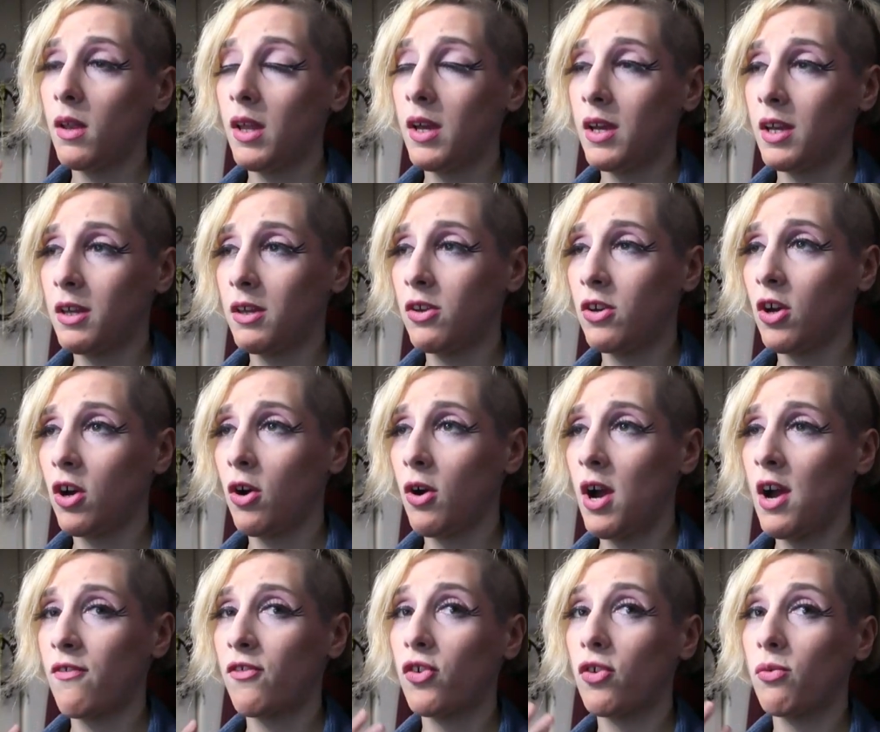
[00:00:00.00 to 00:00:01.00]

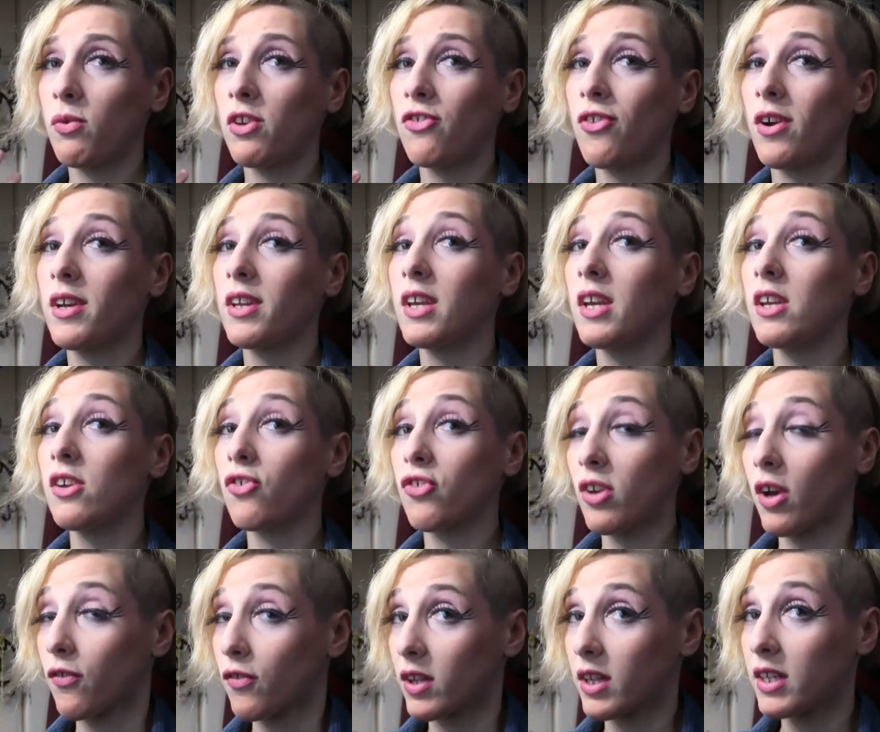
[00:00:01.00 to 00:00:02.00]
after we try to get
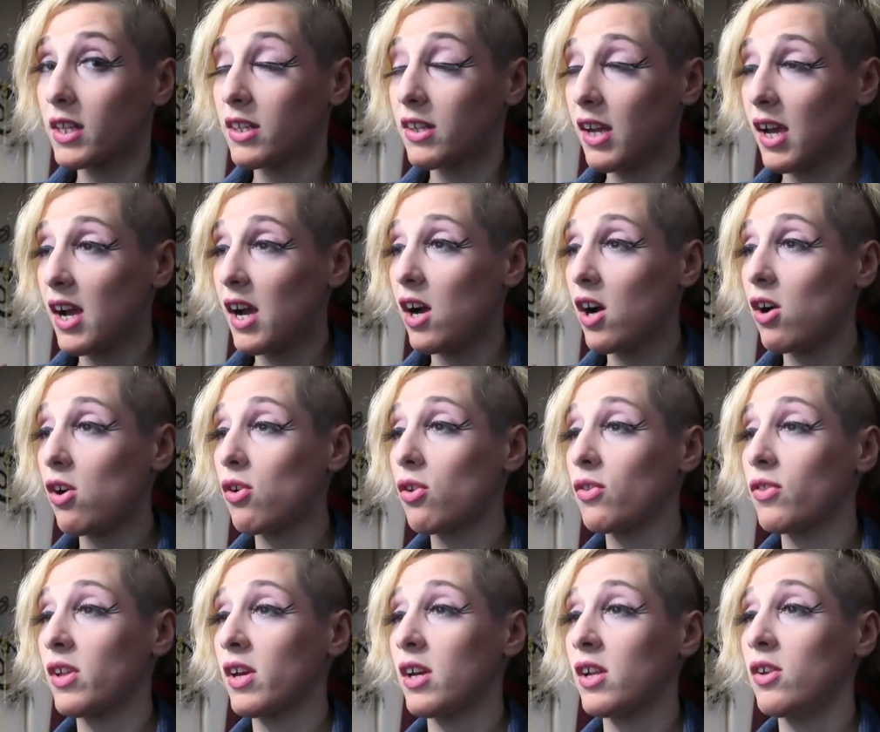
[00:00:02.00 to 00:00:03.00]
yourself cleaned
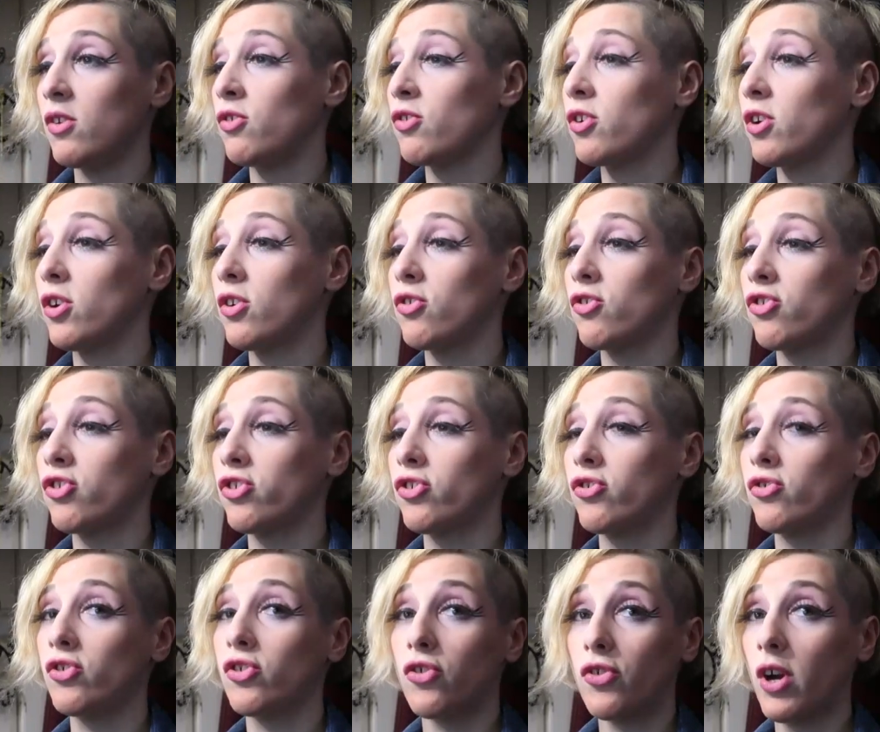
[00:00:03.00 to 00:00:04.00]
out, then go to
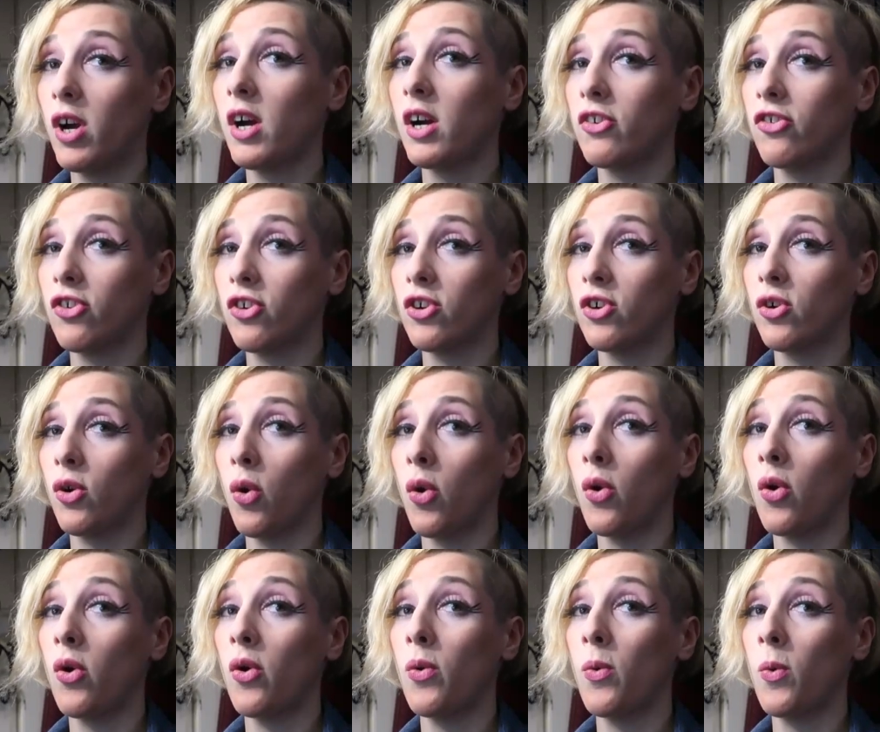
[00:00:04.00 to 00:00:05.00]
your doctor
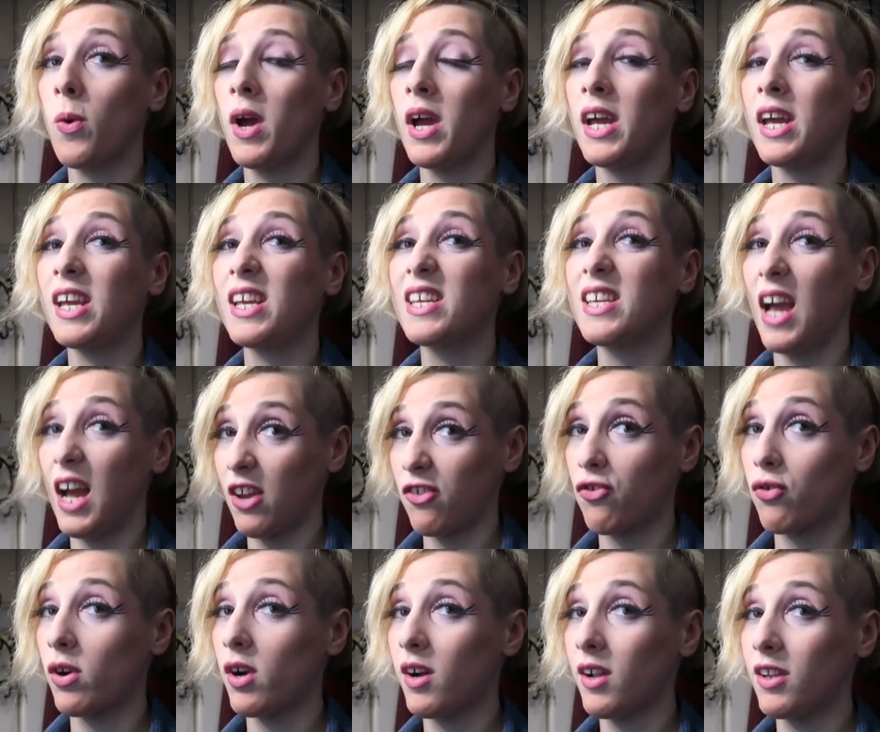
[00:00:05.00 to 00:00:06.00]
or a
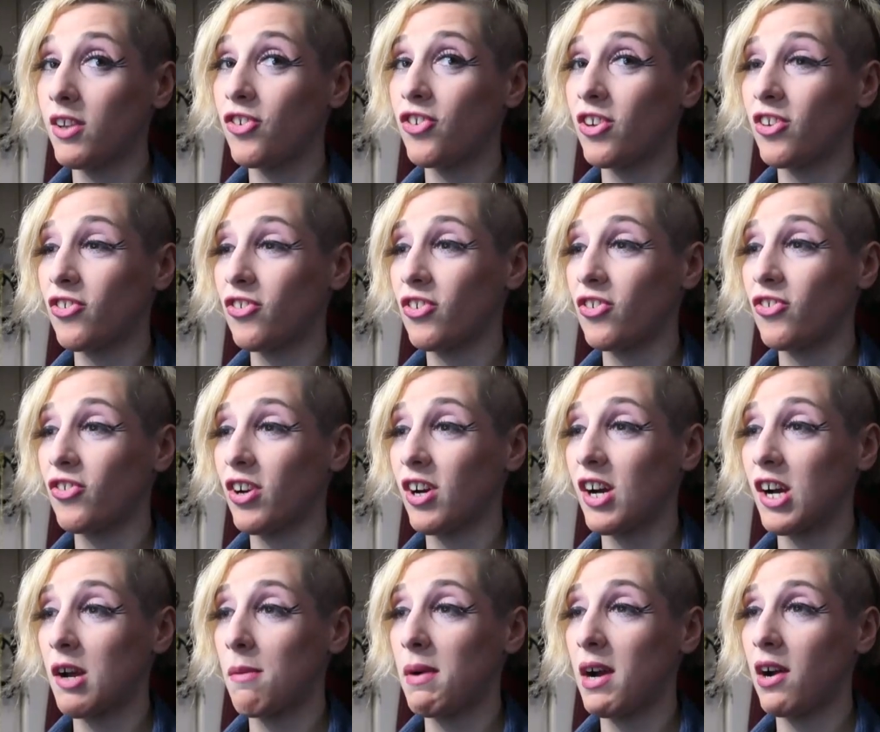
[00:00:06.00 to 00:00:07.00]
gastrologist to
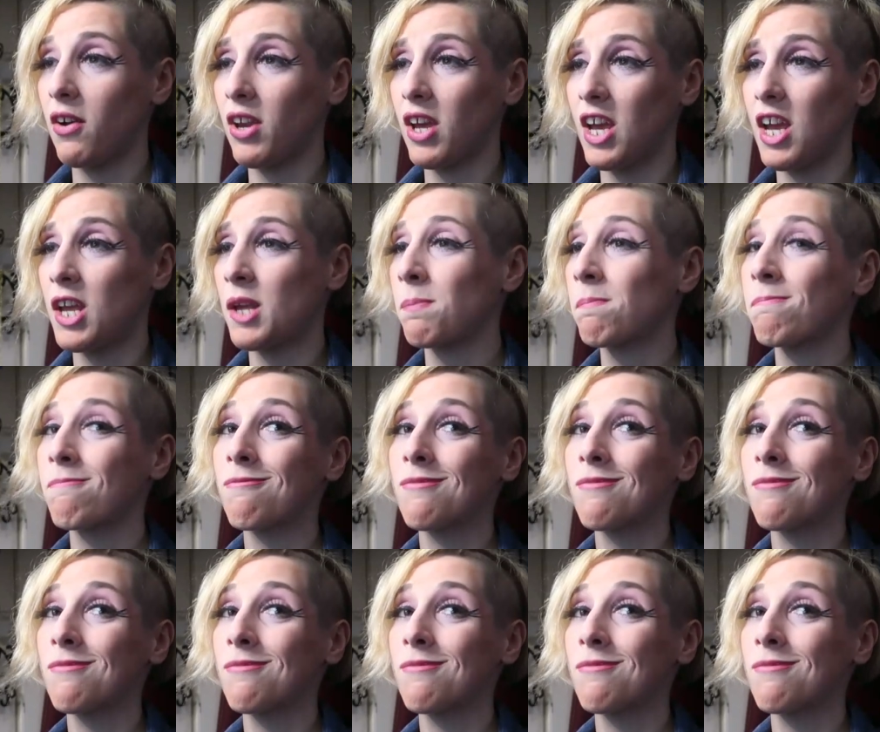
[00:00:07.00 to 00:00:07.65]
talk about a